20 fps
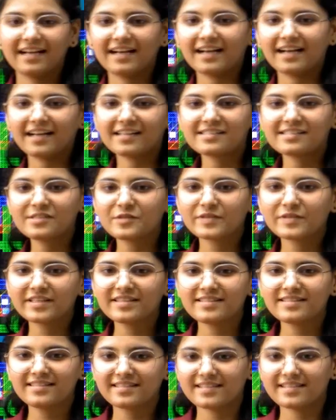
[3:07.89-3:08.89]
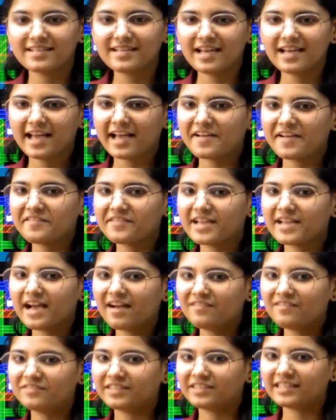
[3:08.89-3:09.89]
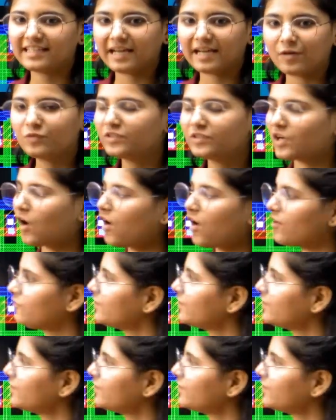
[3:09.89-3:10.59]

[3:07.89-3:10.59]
As you can see, here we have layout of